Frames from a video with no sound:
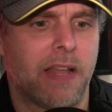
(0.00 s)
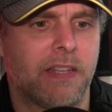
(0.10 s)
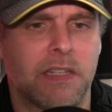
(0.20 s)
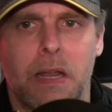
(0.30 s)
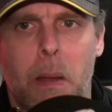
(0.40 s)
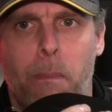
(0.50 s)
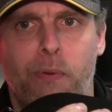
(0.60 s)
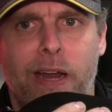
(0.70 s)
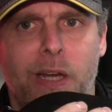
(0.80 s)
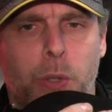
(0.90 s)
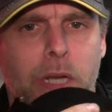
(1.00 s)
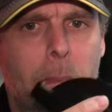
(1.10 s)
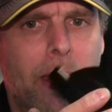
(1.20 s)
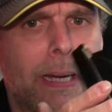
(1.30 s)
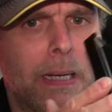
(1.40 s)
this
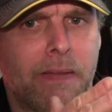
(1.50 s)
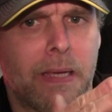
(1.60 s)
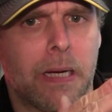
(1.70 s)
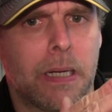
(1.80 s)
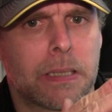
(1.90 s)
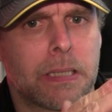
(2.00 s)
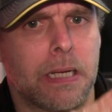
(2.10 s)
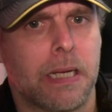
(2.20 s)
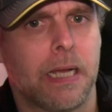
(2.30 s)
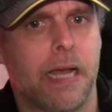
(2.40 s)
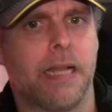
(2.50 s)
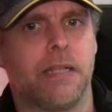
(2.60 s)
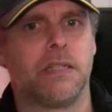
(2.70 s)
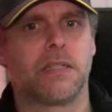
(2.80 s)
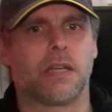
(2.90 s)
bracketry pain in the arse
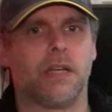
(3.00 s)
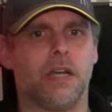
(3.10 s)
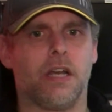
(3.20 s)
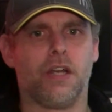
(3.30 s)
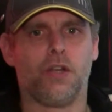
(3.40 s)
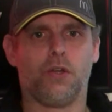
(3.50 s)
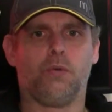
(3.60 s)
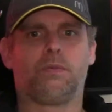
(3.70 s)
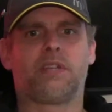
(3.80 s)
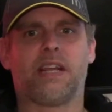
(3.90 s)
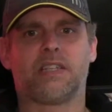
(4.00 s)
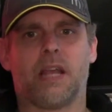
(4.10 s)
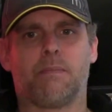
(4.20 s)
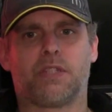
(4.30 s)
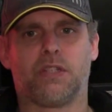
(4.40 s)
and who take
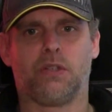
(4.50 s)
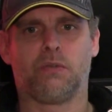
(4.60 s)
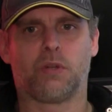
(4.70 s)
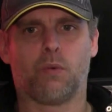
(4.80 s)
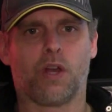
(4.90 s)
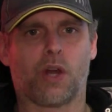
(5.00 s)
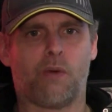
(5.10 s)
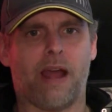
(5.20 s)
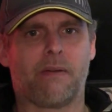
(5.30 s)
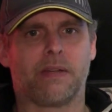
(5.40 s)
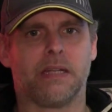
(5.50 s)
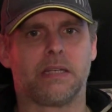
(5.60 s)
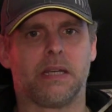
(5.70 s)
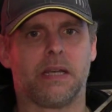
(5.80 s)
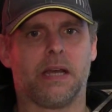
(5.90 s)
steps to work around it.
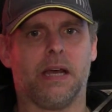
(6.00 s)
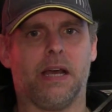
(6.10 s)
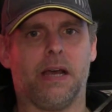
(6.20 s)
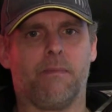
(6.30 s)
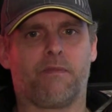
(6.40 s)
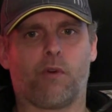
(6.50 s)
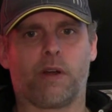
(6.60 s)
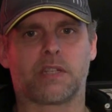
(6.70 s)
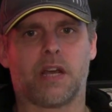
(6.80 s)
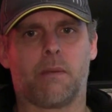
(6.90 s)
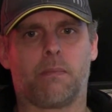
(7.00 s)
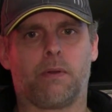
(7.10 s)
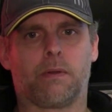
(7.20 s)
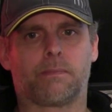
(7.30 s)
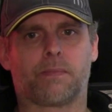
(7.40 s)
For
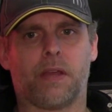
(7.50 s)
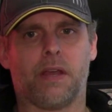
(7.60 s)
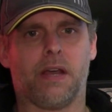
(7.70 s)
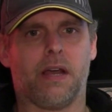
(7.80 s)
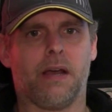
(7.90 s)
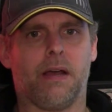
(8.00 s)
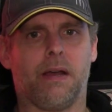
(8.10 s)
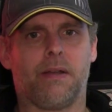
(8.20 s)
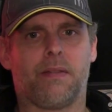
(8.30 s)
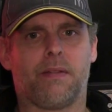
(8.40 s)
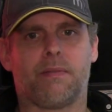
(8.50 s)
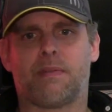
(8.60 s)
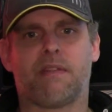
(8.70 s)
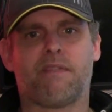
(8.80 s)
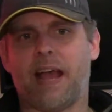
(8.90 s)
example,
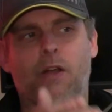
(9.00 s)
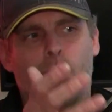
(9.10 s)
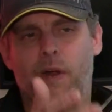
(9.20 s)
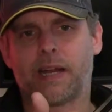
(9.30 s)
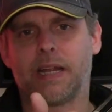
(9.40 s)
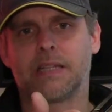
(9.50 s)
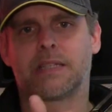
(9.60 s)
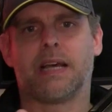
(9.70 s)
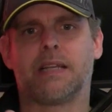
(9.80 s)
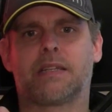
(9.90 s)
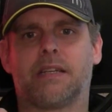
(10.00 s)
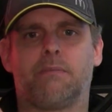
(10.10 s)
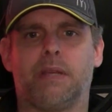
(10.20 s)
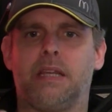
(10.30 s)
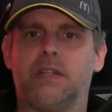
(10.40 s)
they fit angle brackets that
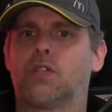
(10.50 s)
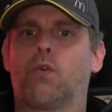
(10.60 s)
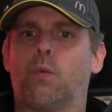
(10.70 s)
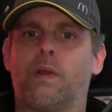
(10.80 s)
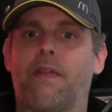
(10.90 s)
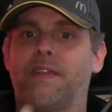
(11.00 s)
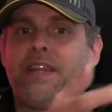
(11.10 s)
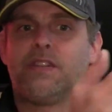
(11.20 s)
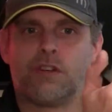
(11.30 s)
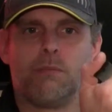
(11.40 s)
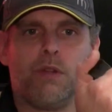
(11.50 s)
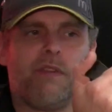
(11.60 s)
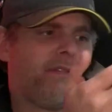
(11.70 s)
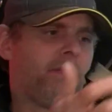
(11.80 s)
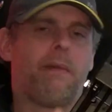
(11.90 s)
can be installed without the need to remove
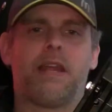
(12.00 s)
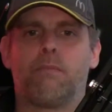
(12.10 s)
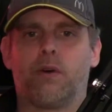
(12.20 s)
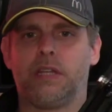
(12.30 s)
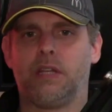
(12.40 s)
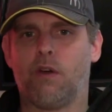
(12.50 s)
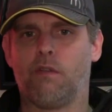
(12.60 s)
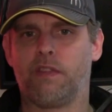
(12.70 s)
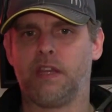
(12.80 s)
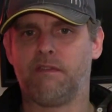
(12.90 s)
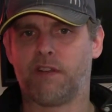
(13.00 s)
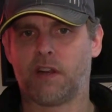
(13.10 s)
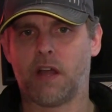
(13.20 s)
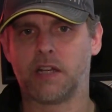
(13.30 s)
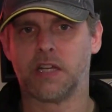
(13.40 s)
it from the main body of the
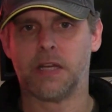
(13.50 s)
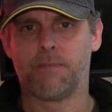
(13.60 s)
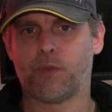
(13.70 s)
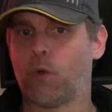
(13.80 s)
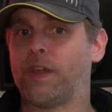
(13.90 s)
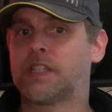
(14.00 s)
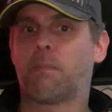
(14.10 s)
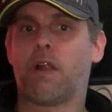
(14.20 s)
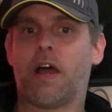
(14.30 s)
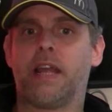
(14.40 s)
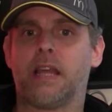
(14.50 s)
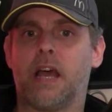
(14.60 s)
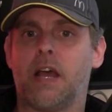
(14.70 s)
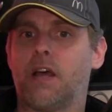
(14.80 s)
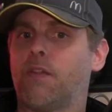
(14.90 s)
floodlight, or they supply
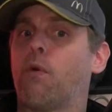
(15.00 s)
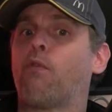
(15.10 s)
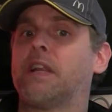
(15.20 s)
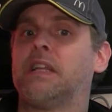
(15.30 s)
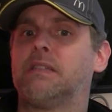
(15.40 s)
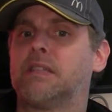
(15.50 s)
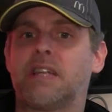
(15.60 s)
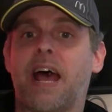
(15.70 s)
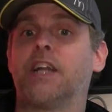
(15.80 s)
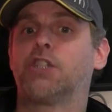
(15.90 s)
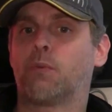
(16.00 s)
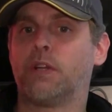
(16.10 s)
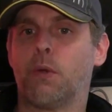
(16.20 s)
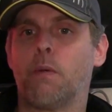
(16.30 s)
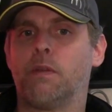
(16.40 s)
them already detached
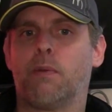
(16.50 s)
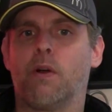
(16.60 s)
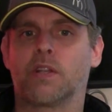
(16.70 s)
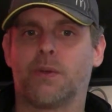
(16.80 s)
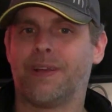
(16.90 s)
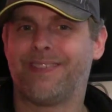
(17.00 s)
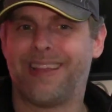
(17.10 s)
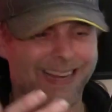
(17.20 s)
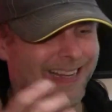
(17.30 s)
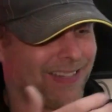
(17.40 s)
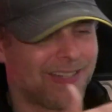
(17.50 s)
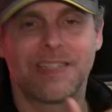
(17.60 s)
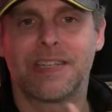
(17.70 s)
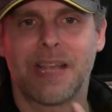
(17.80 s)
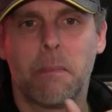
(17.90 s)
when you open the box, so at least the
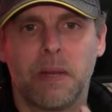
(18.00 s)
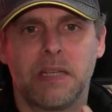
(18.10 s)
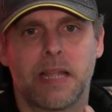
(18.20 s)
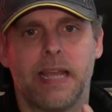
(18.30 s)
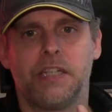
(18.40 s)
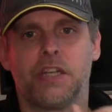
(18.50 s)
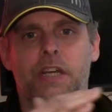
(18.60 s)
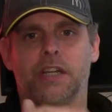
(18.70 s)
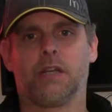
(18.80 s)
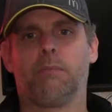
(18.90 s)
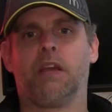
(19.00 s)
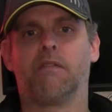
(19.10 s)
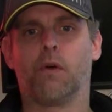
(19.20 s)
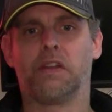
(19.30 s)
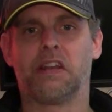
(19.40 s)
disassembly stage can be
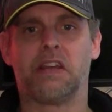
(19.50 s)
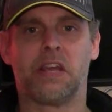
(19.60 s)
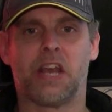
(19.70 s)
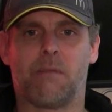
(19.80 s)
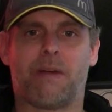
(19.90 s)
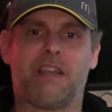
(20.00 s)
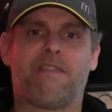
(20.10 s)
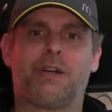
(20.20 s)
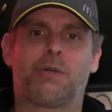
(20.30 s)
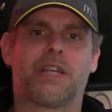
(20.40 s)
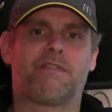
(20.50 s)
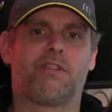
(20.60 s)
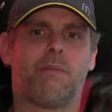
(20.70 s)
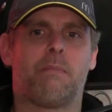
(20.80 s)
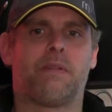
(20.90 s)
avoided. And manufacturers have
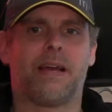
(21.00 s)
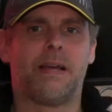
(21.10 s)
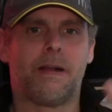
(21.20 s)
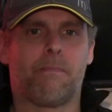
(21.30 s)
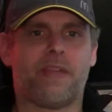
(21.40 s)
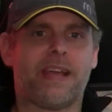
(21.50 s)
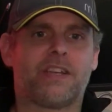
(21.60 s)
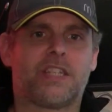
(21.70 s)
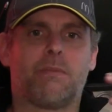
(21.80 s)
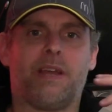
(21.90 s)
to remember that their customer